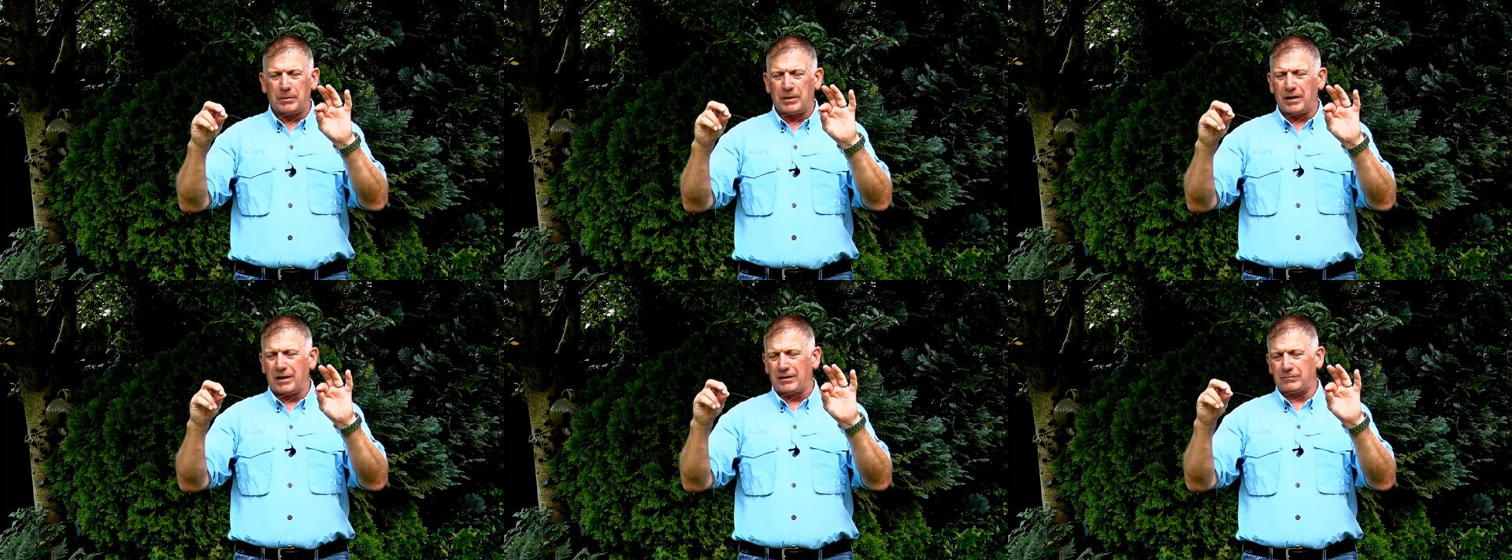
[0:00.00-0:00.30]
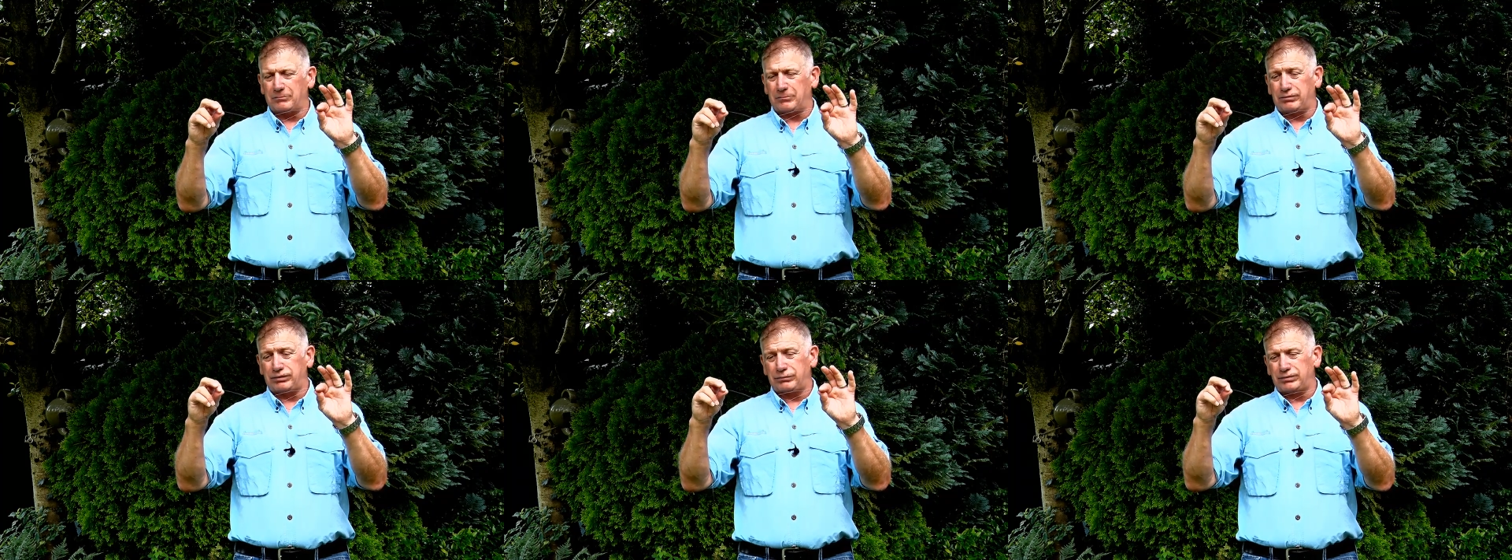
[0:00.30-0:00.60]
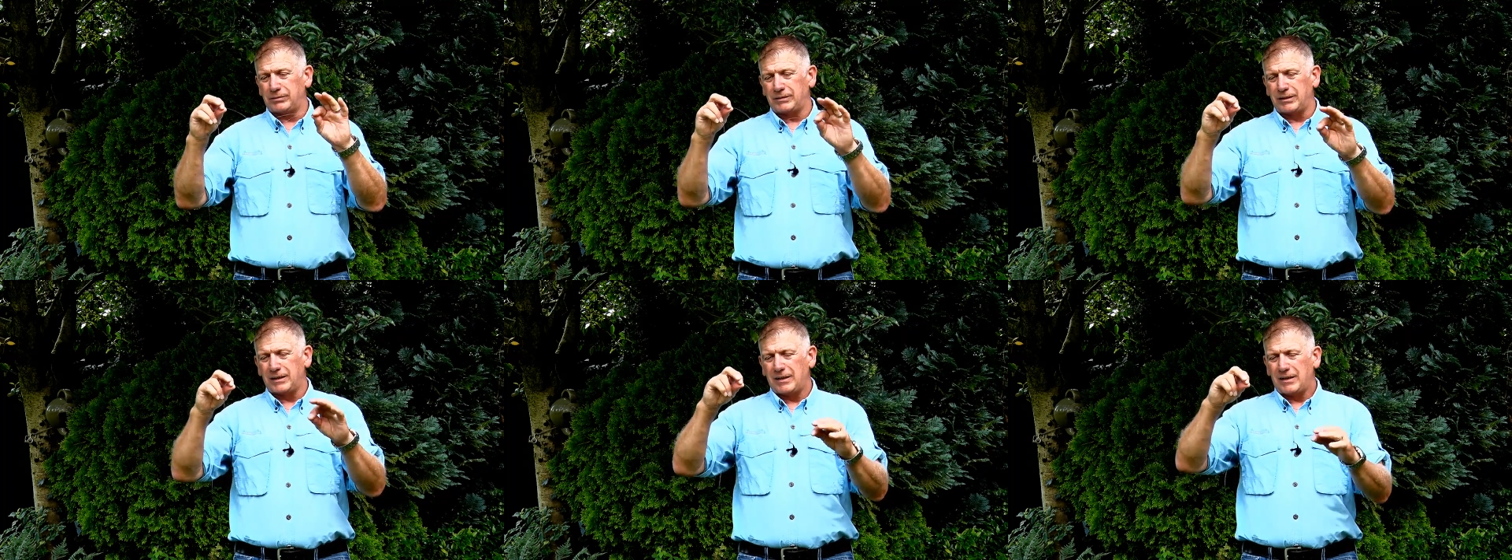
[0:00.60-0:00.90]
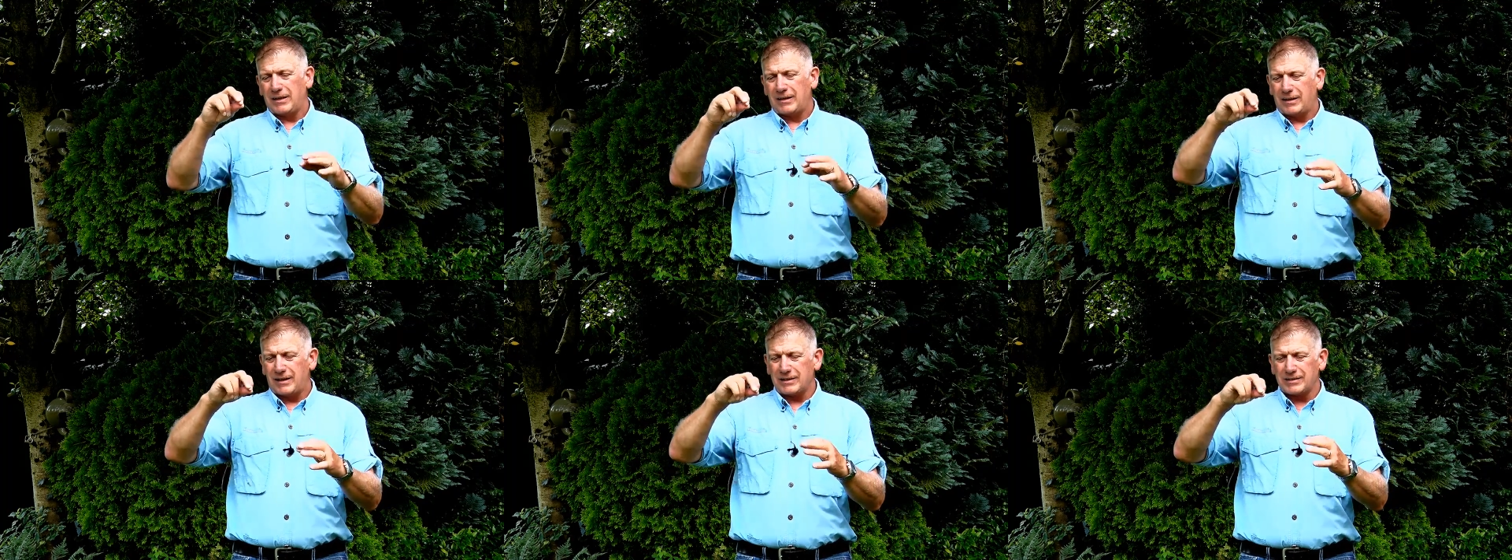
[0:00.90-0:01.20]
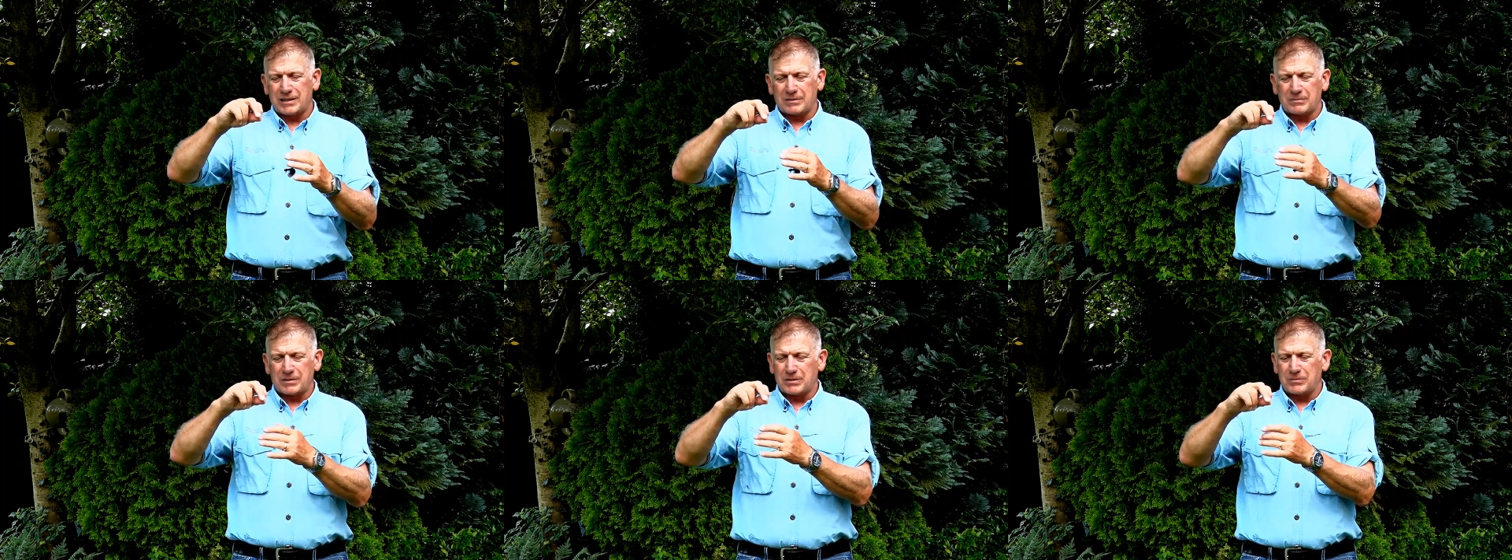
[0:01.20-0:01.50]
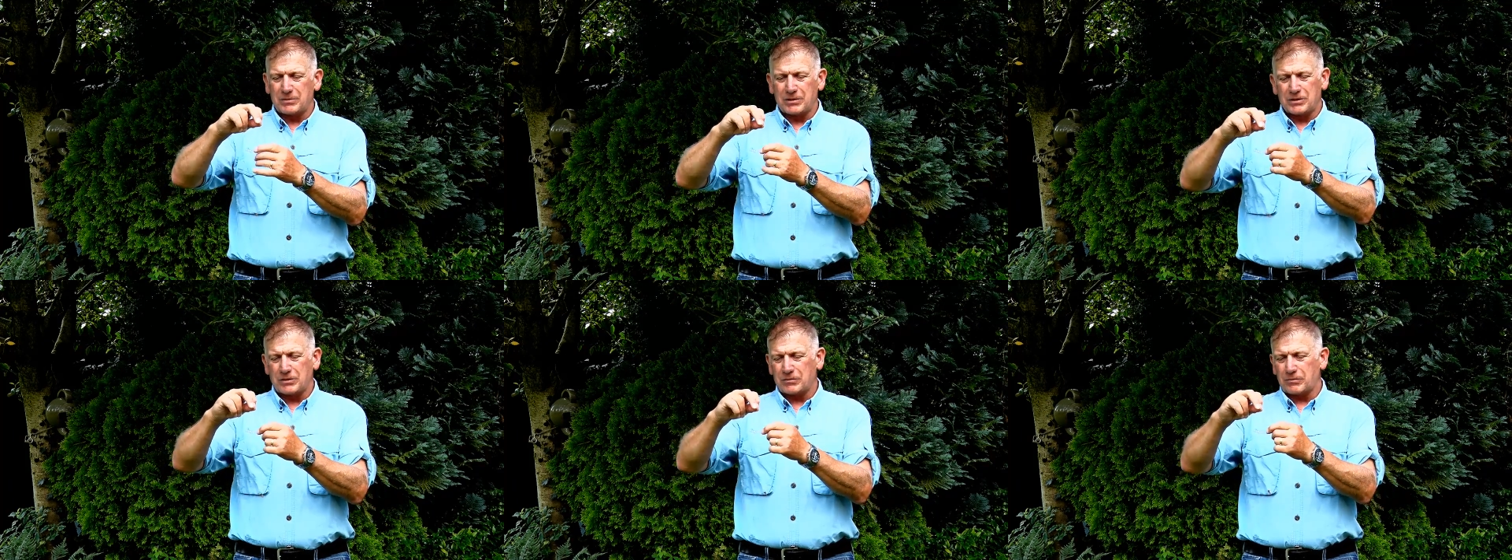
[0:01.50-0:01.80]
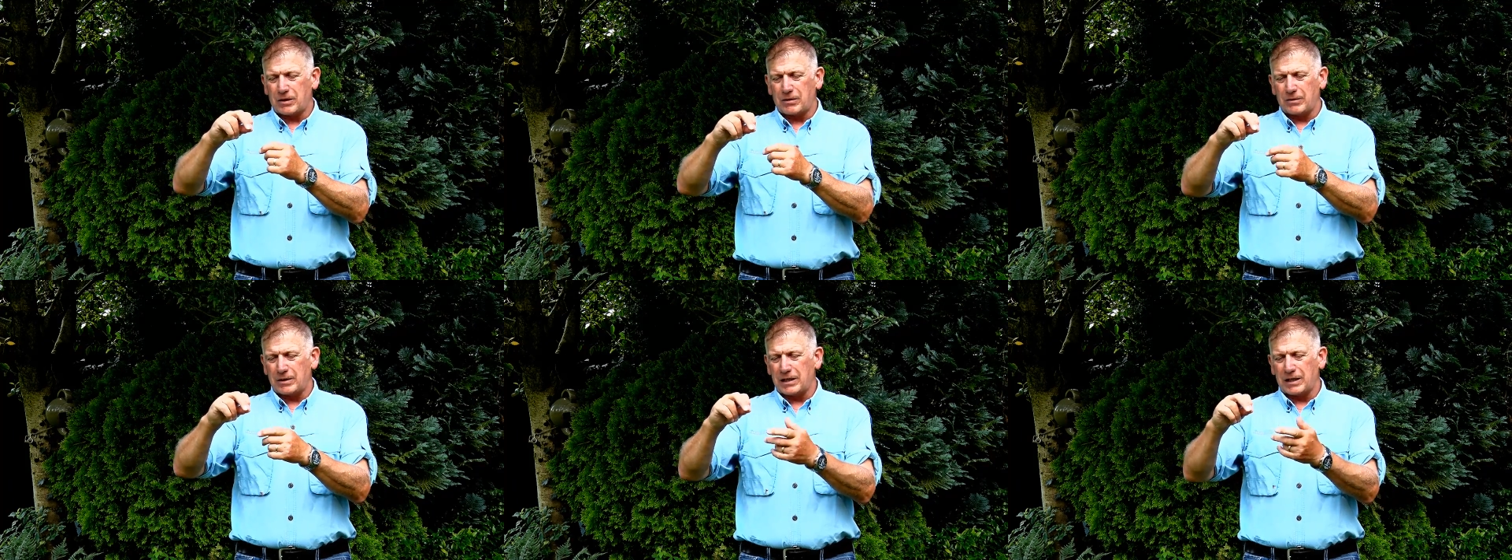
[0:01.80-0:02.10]
but pff, I sometimes just
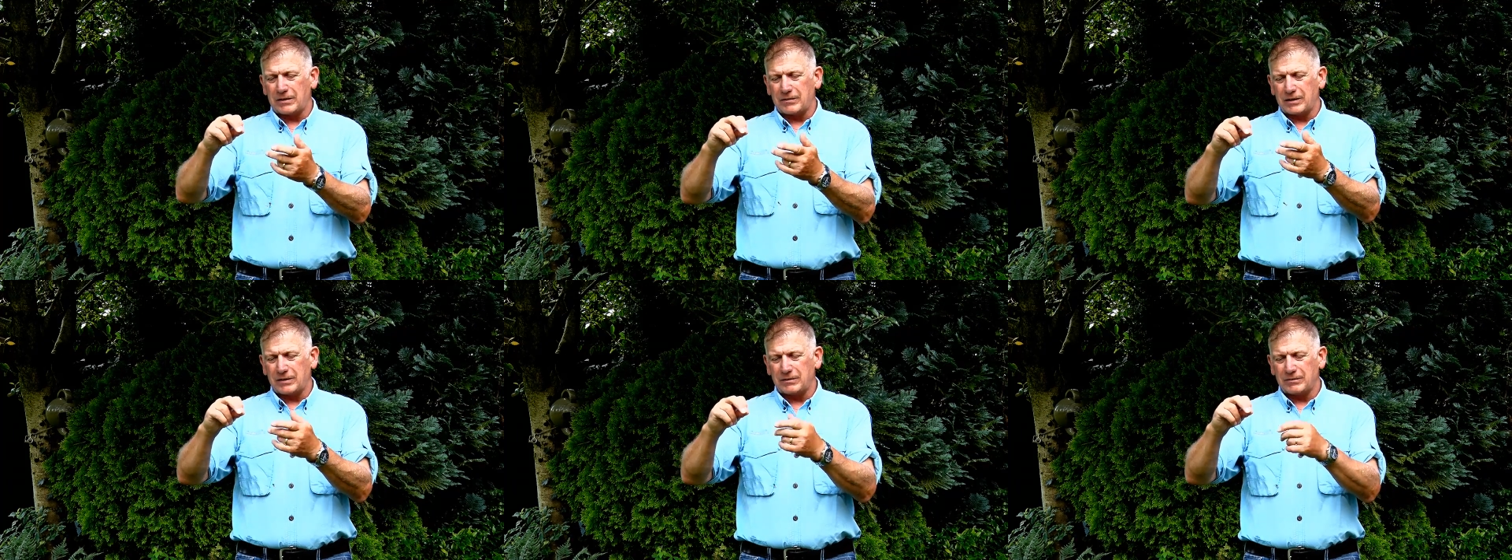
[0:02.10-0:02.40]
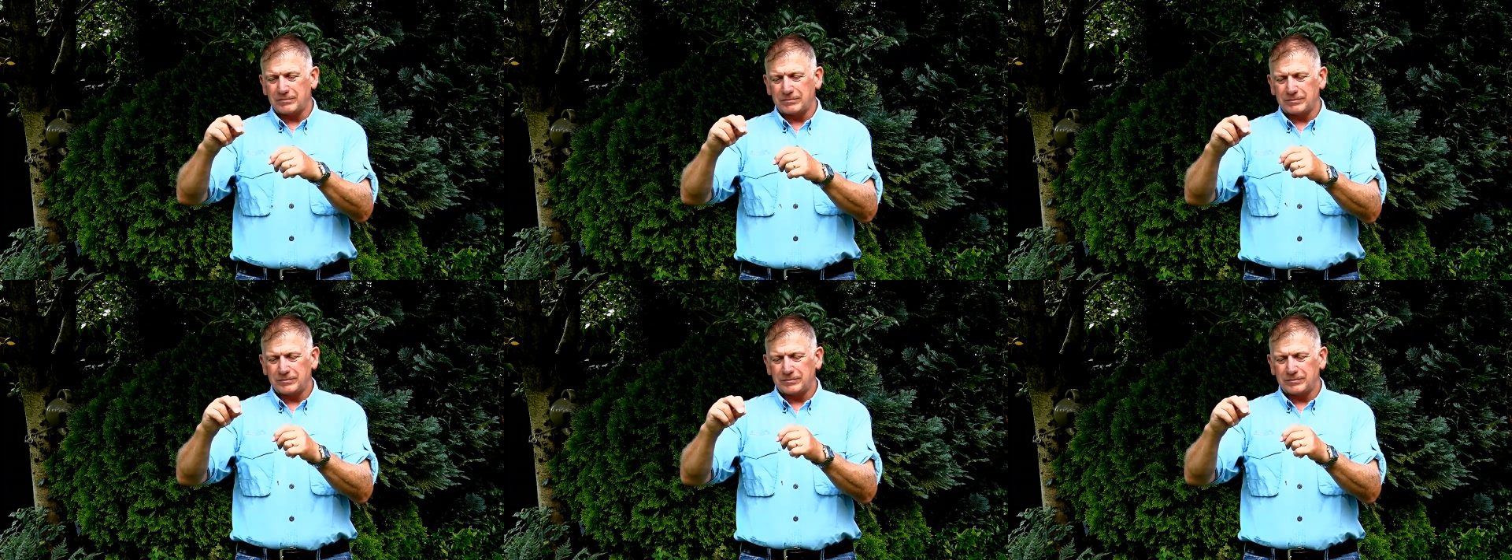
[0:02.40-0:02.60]
throw another,